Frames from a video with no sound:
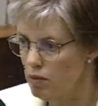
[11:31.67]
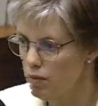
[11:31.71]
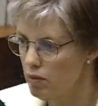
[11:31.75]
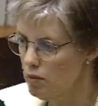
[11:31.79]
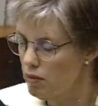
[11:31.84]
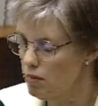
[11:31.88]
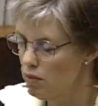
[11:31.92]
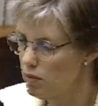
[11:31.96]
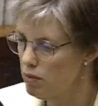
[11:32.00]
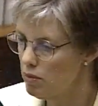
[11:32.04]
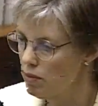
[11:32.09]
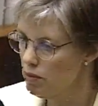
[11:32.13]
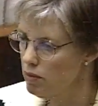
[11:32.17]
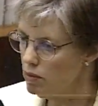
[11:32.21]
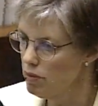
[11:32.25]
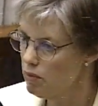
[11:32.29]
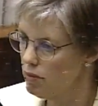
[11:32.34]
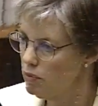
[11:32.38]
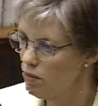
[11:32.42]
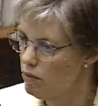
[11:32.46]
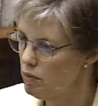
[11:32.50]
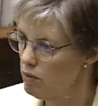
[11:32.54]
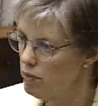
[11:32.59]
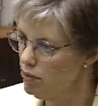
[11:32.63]
and not simply a
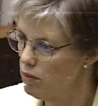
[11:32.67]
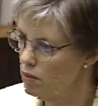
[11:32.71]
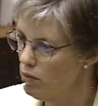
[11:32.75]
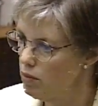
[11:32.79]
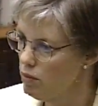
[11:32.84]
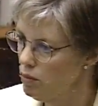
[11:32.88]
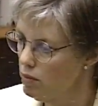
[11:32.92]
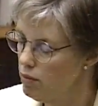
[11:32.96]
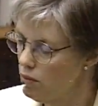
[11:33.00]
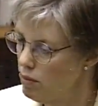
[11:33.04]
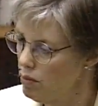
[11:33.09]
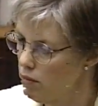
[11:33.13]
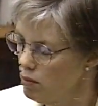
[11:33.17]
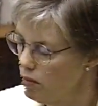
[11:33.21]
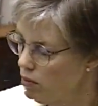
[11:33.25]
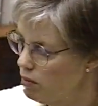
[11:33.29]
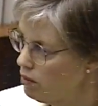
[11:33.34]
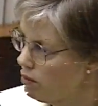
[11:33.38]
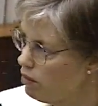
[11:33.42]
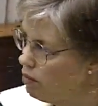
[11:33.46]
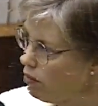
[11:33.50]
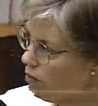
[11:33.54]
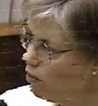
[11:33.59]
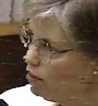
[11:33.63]
proficiency
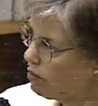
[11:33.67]
test,